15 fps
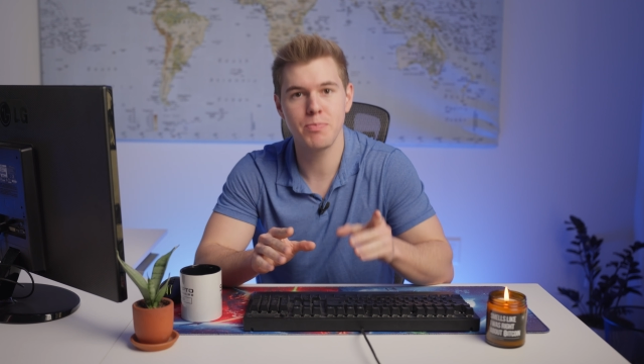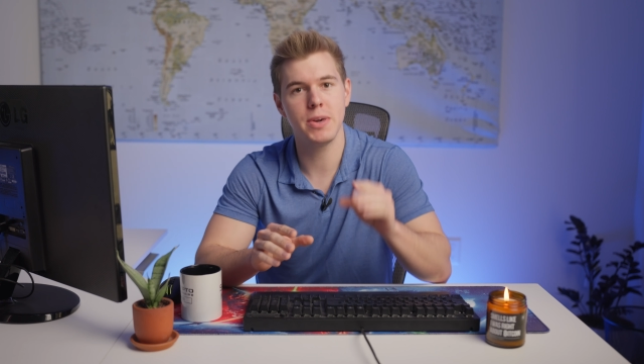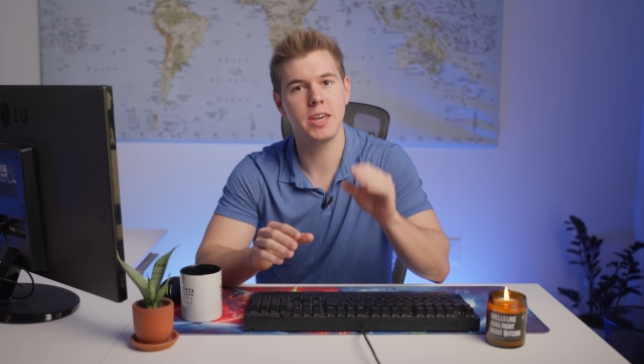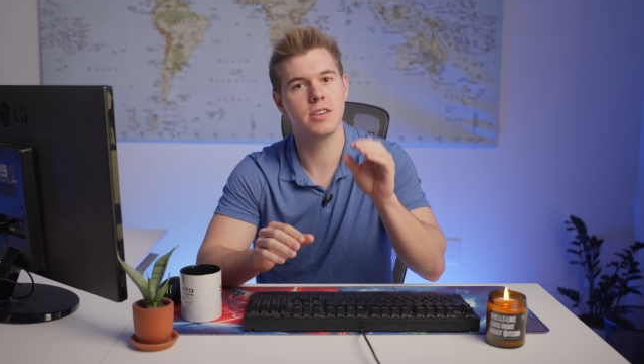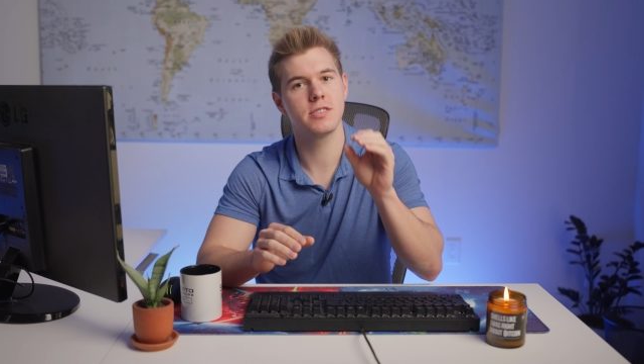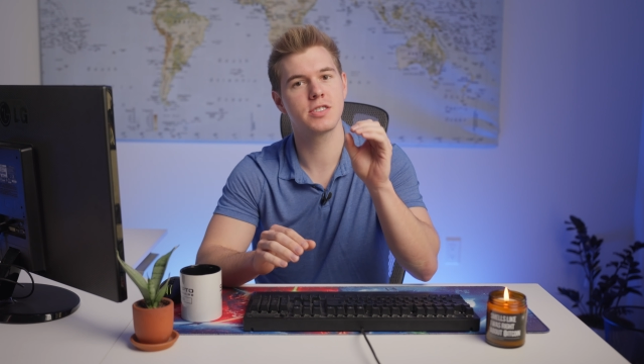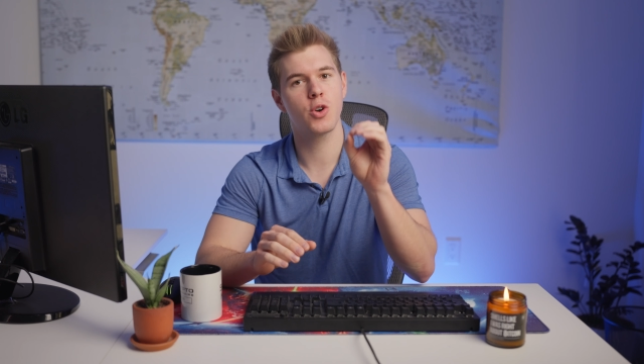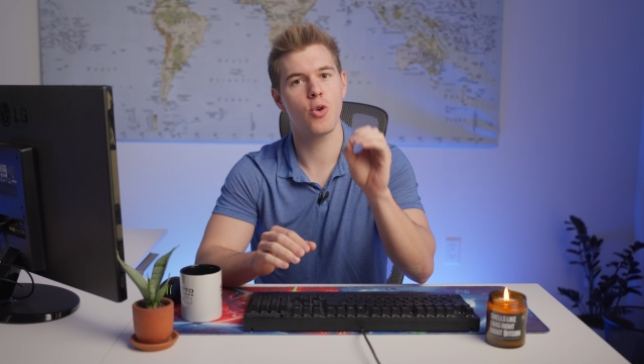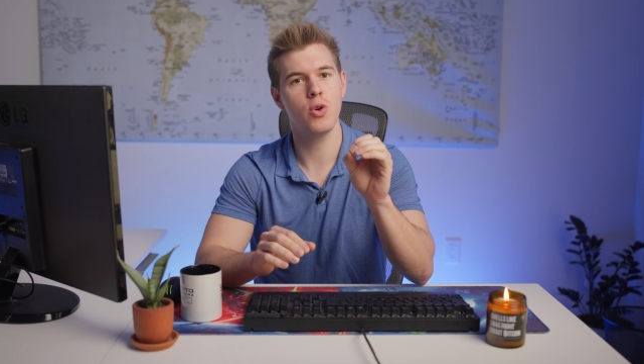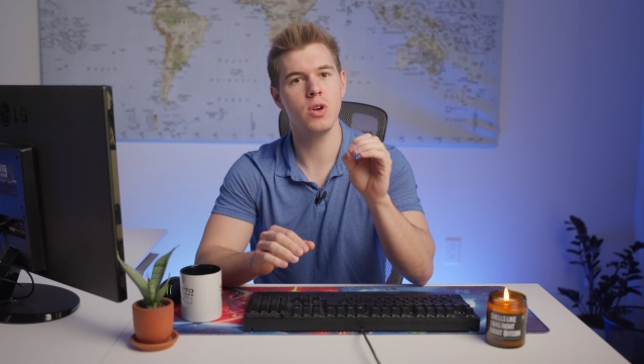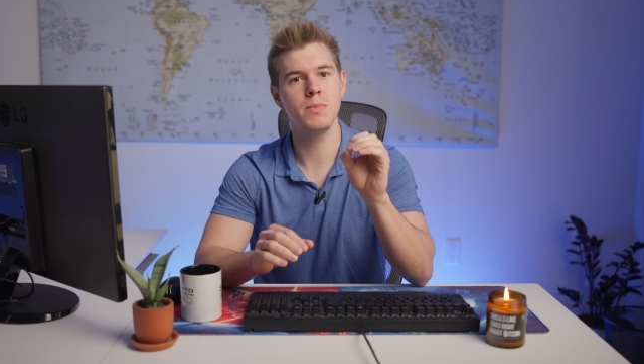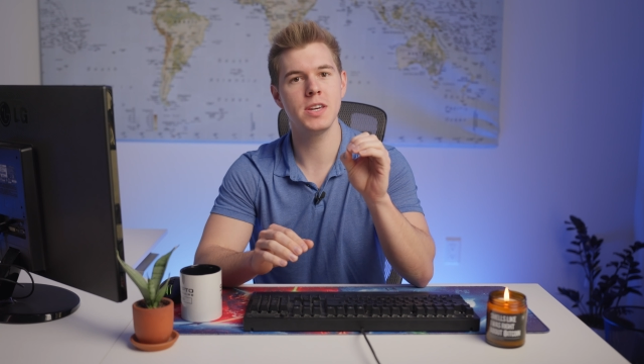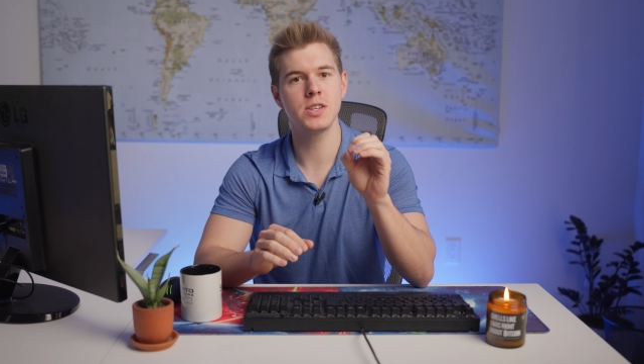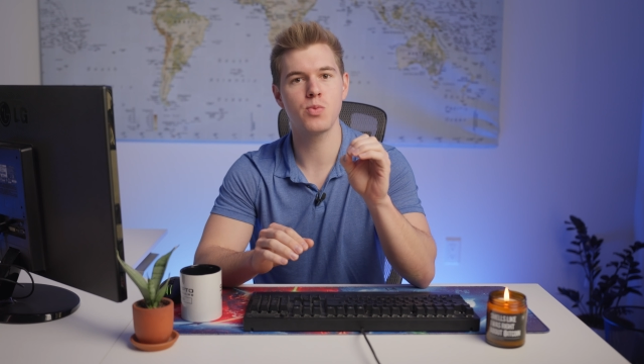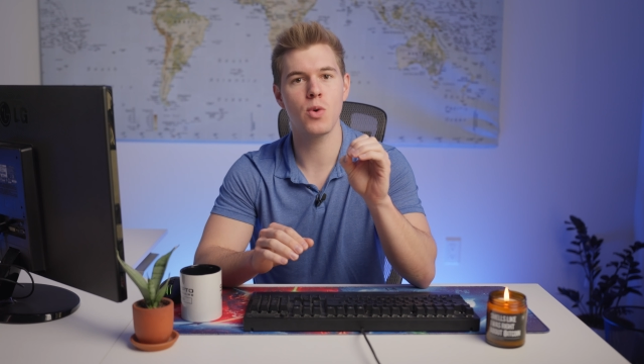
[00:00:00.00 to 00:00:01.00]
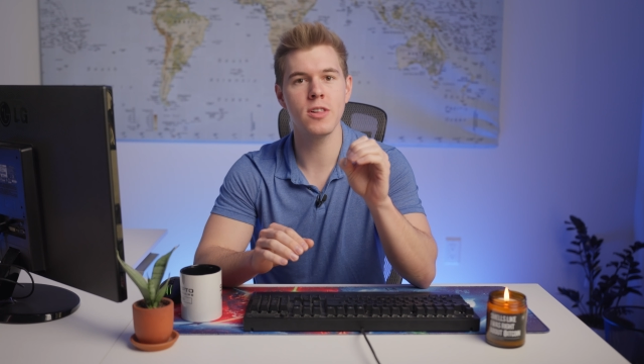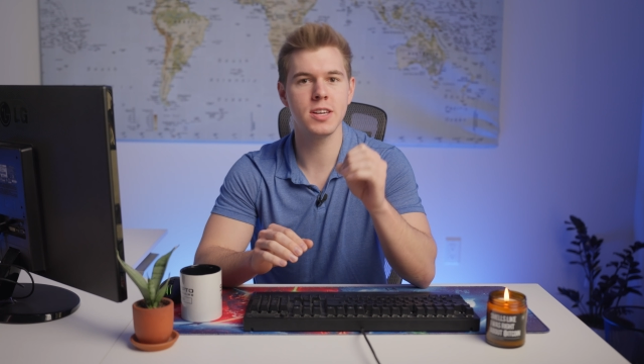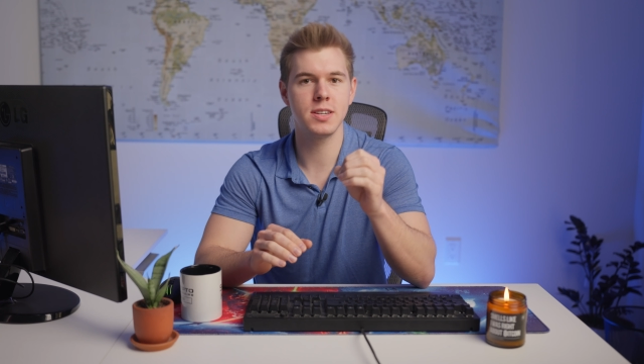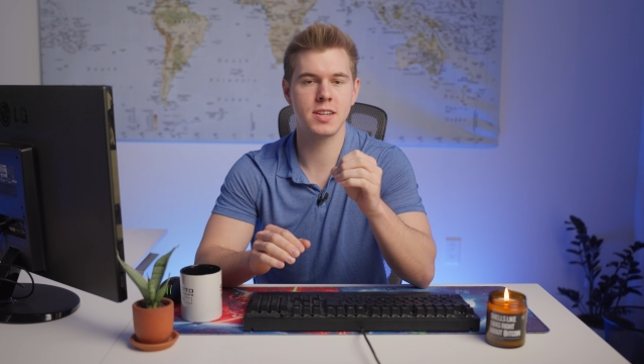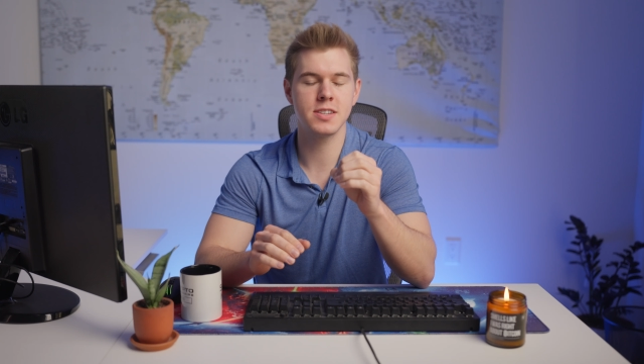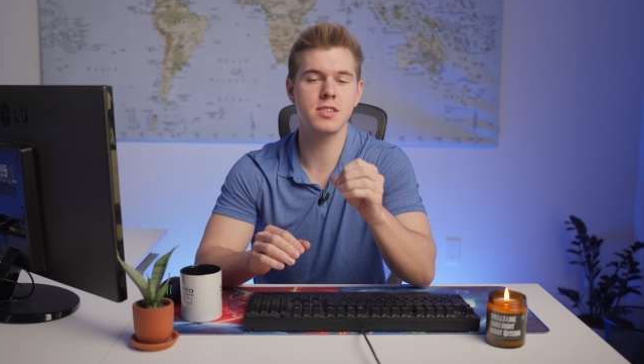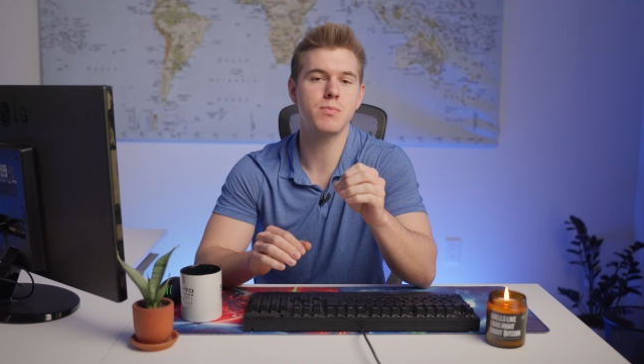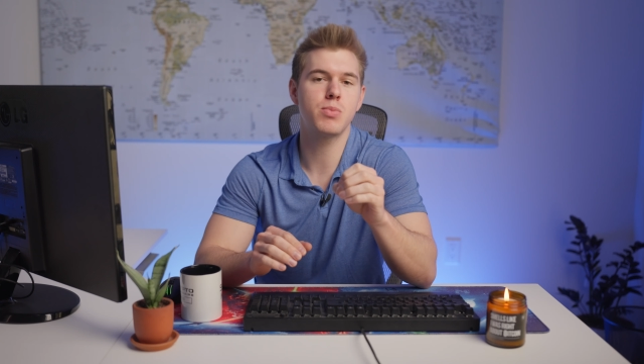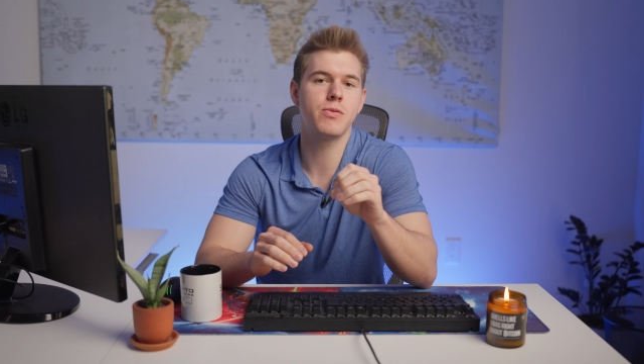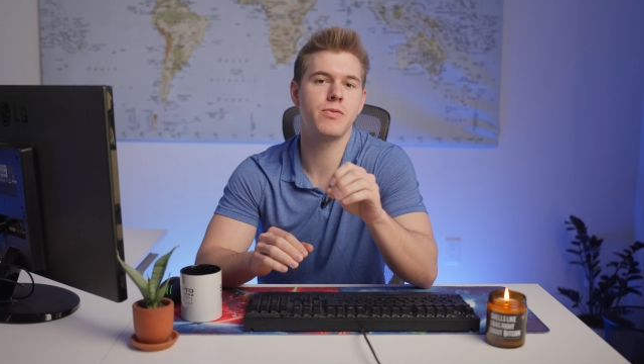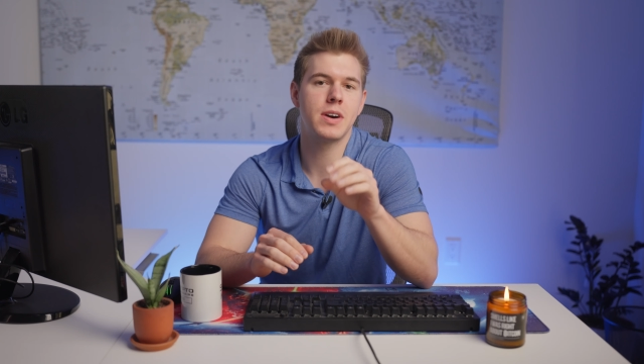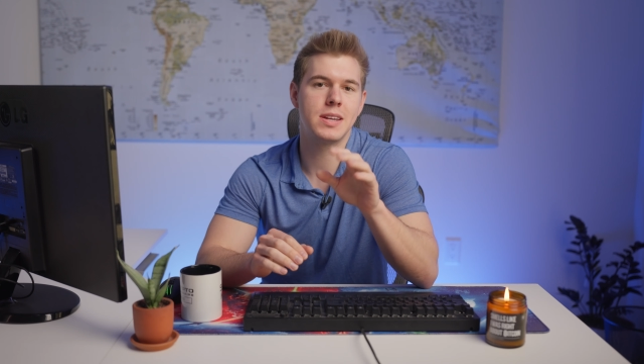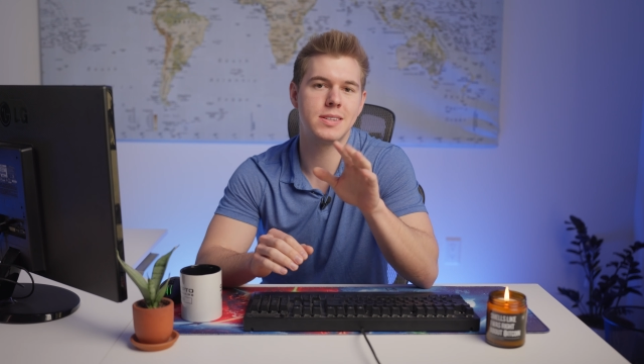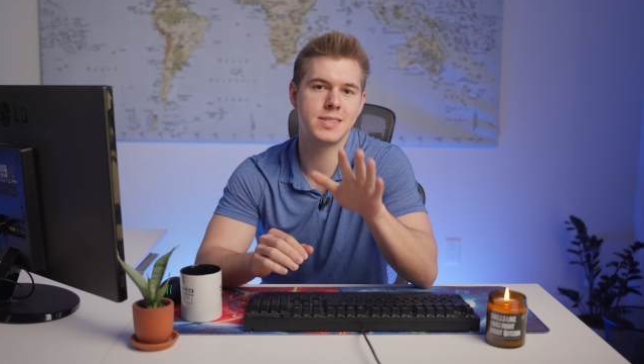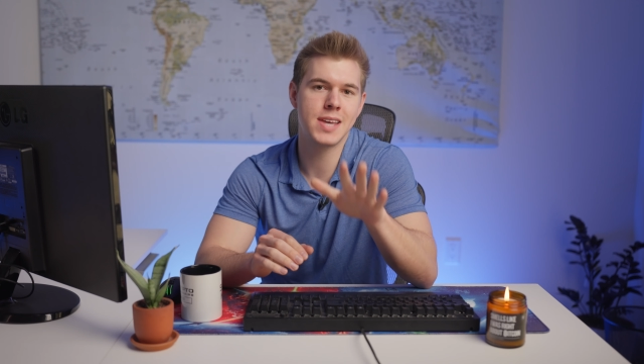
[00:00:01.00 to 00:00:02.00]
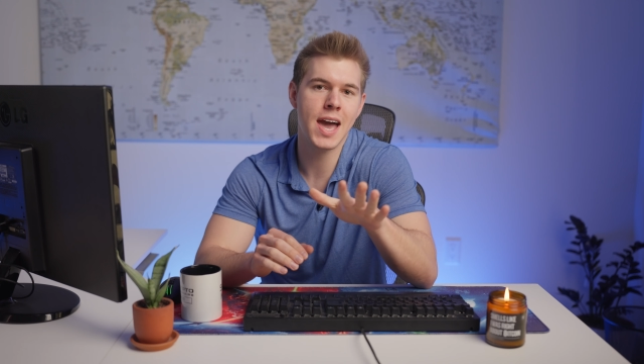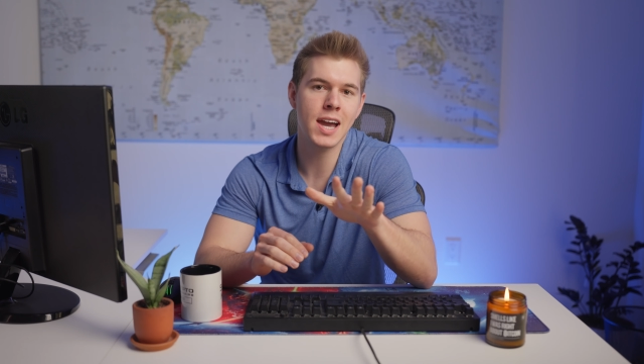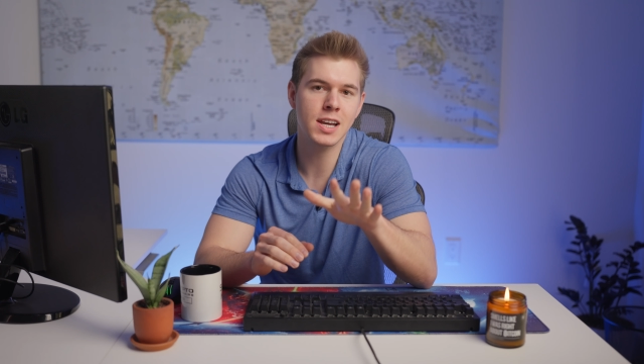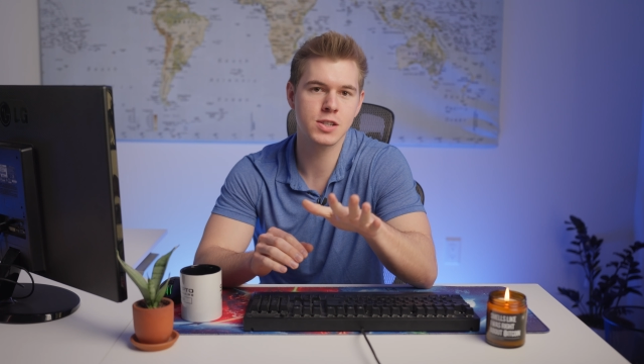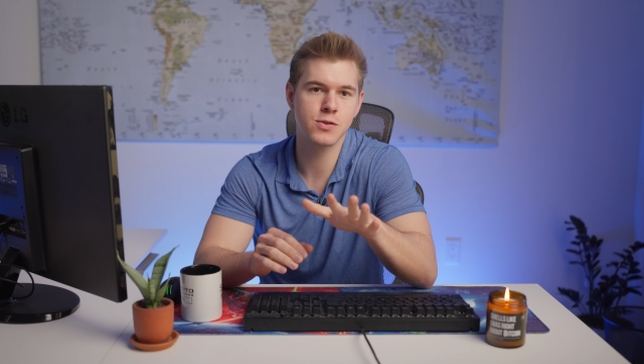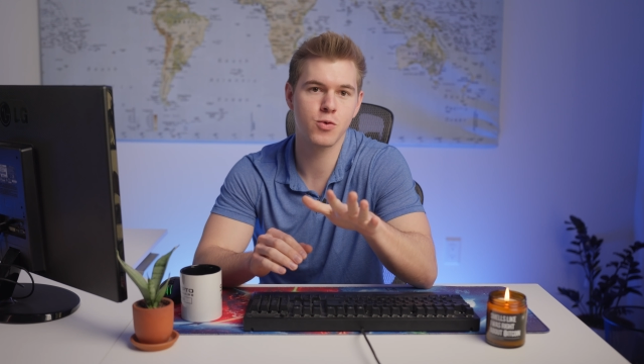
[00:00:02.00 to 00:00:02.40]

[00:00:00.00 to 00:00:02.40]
because Coinbase Wallet doesn't provide tax